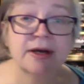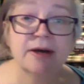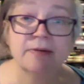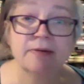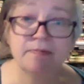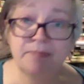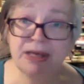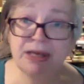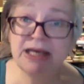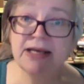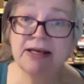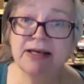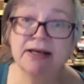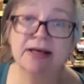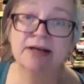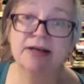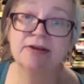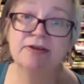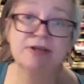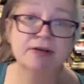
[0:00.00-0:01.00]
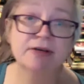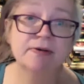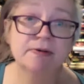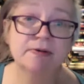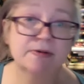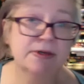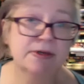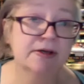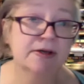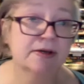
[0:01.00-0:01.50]
B,
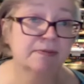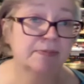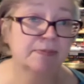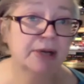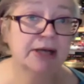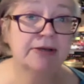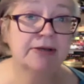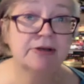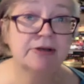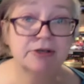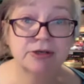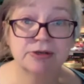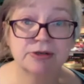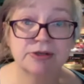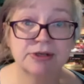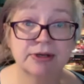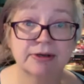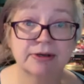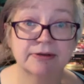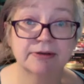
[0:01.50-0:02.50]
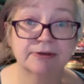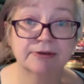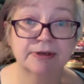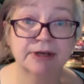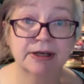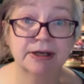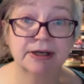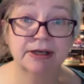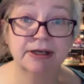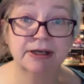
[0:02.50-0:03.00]
don't punish yourself for
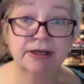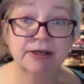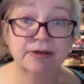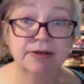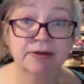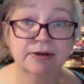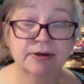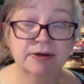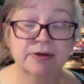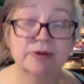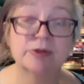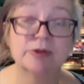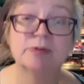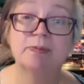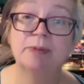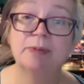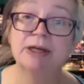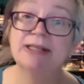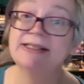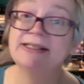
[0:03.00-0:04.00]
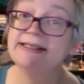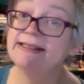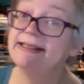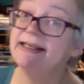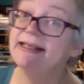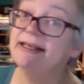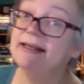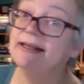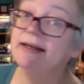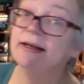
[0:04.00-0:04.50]
not hitting your goals, but
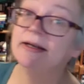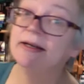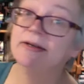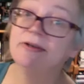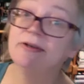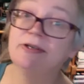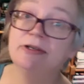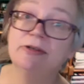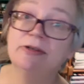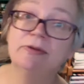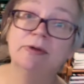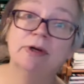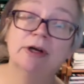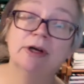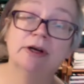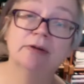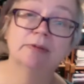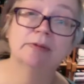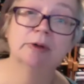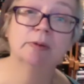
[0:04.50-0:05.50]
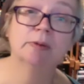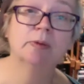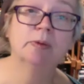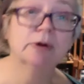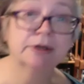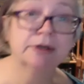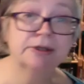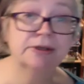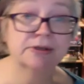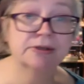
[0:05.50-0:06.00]
C, do
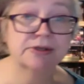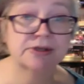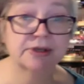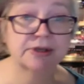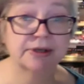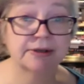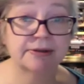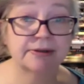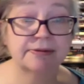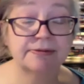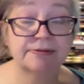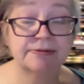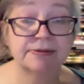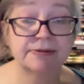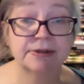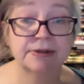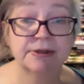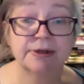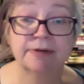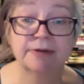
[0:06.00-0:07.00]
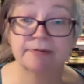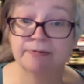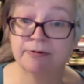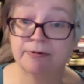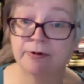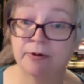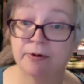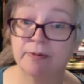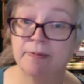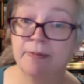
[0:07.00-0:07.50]
reward yourself
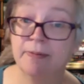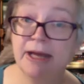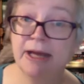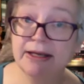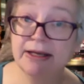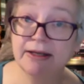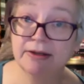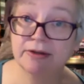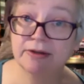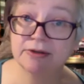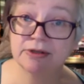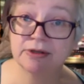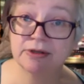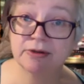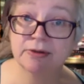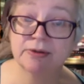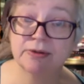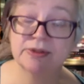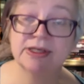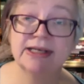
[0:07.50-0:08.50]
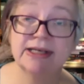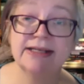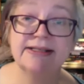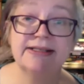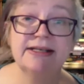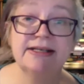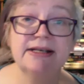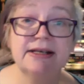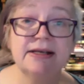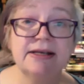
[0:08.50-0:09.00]
for making those goals, and
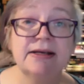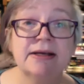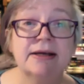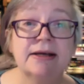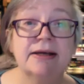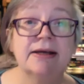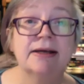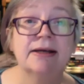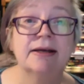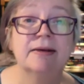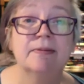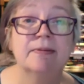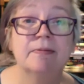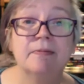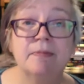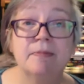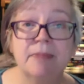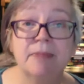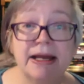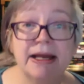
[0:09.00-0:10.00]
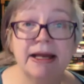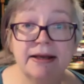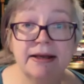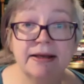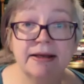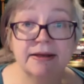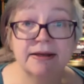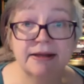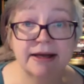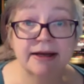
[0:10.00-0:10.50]
D,
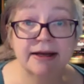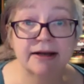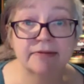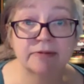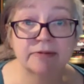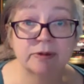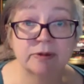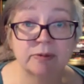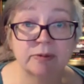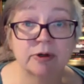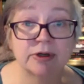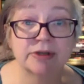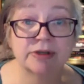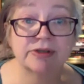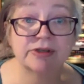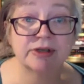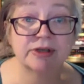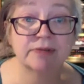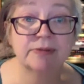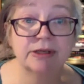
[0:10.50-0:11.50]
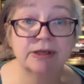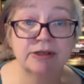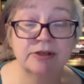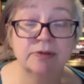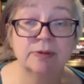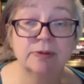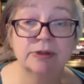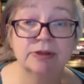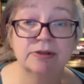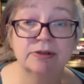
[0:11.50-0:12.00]
make that reward something
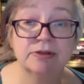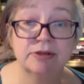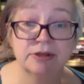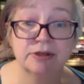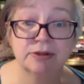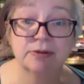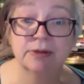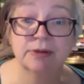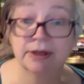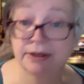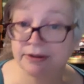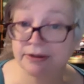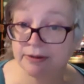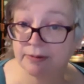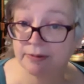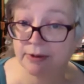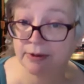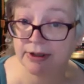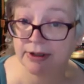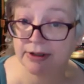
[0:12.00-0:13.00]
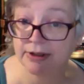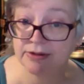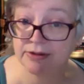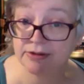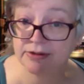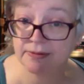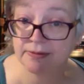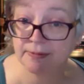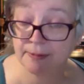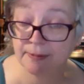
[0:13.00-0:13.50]
you wouldn't do otherwise.